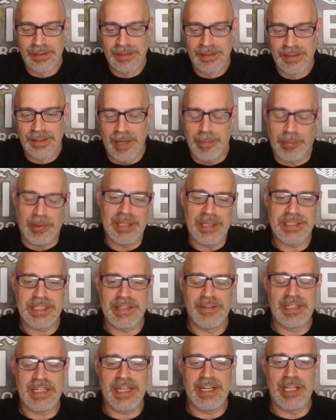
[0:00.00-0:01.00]
And plus,
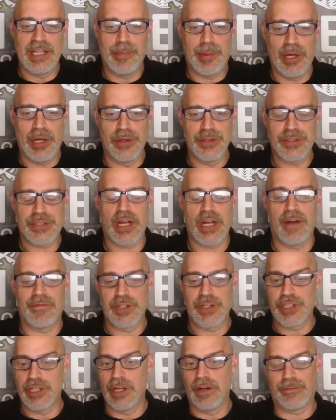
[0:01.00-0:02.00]
even getting to the post
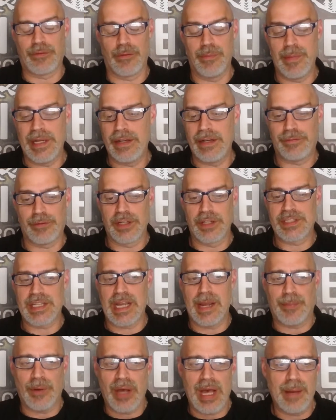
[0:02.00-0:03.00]
office, for me, for
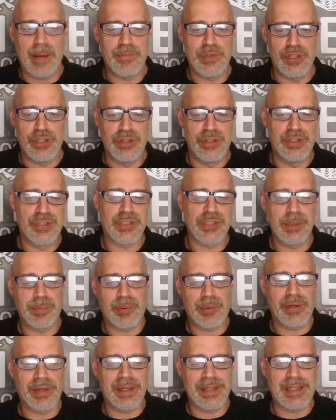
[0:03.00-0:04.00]
example, I'm usually
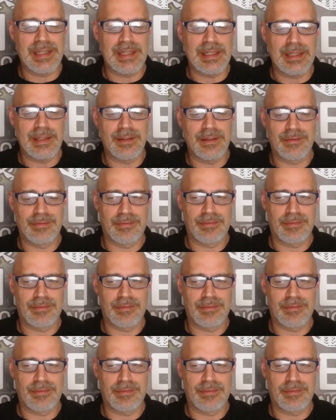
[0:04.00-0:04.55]
pretty